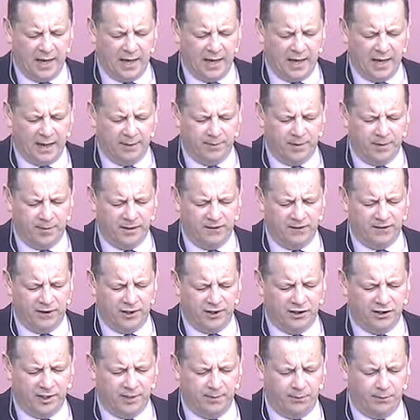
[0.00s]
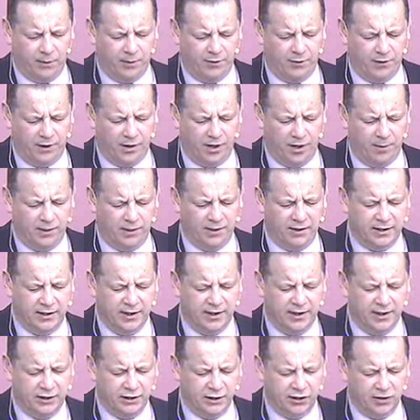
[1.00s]
uh, maybe fellowship with a cup of
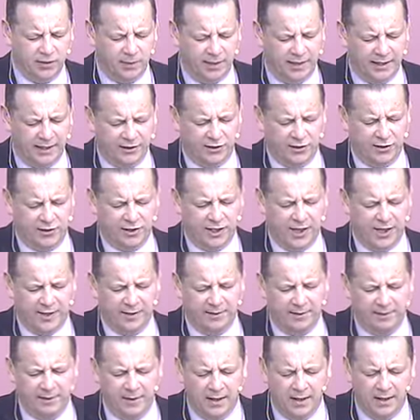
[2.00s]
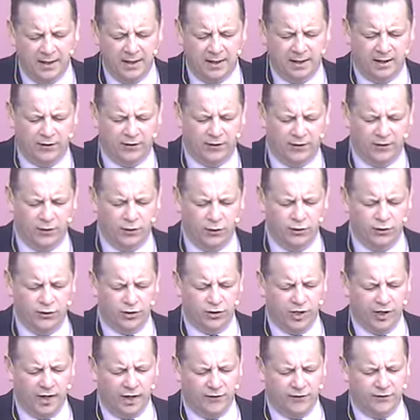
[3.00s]
tea, just bless our time. And for those
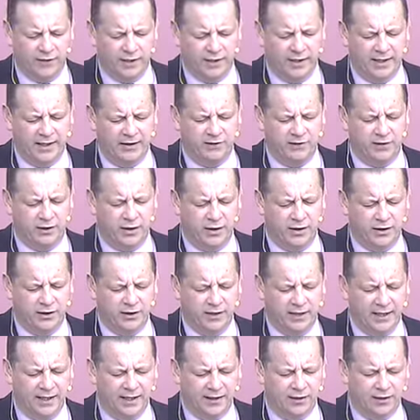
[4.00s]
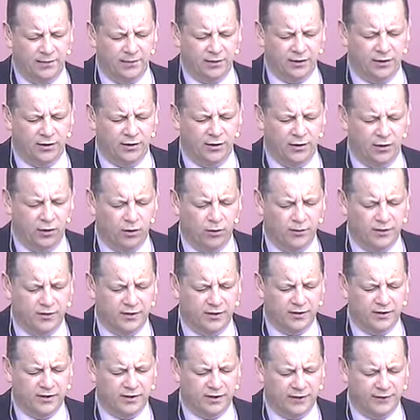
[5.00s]
who have to leave now, take them to their homes
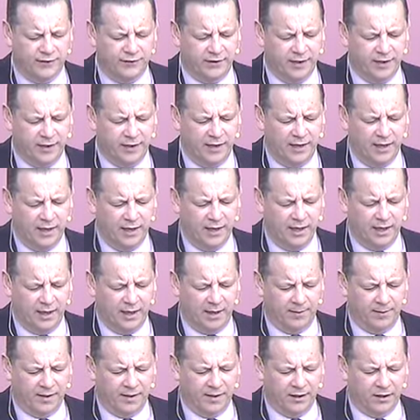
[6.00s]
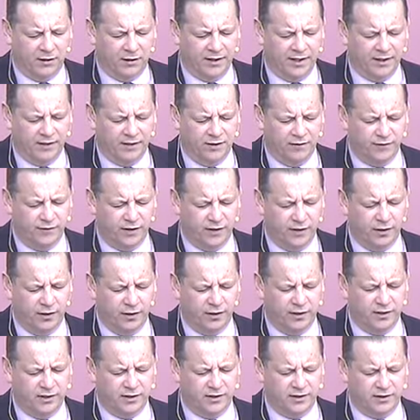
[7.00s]
in safety. And may the grace of the
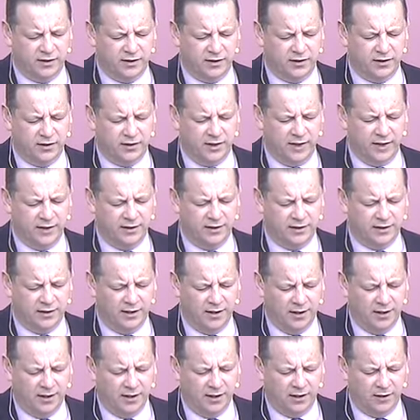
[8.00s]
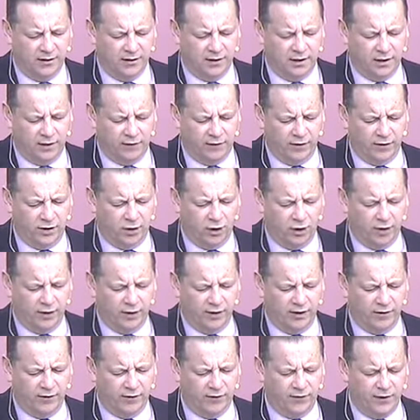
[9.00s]
Lord Jesus Christ, the love of God,
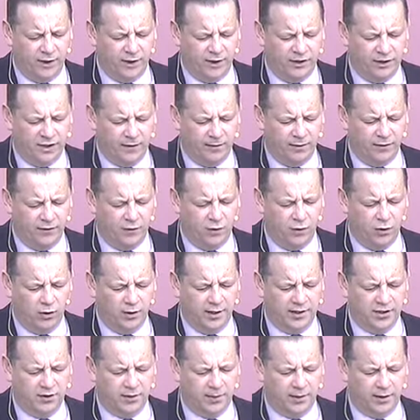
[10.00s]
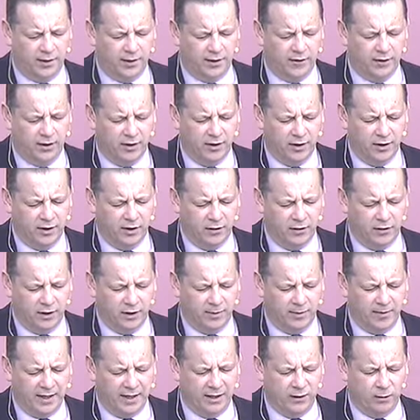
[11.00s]
and the fellowship of the Holy Spirit
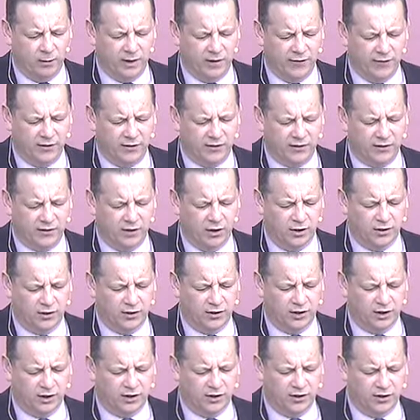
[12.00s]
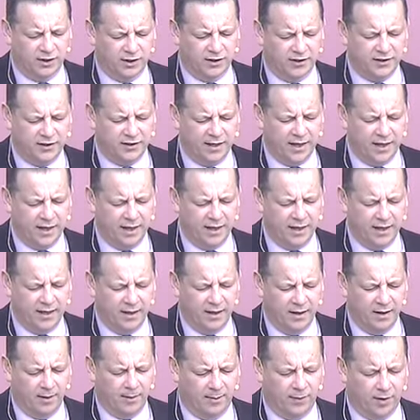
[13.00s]
remain with us, not just this day,
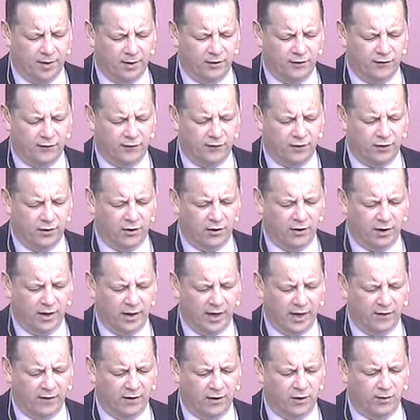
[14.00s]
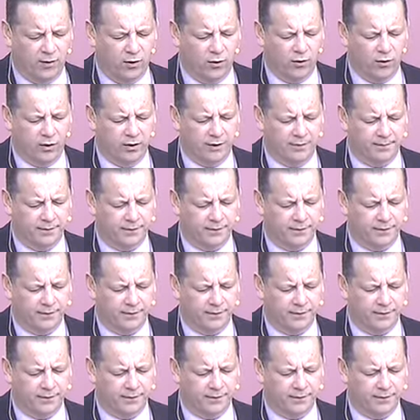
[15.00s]
but forevermore.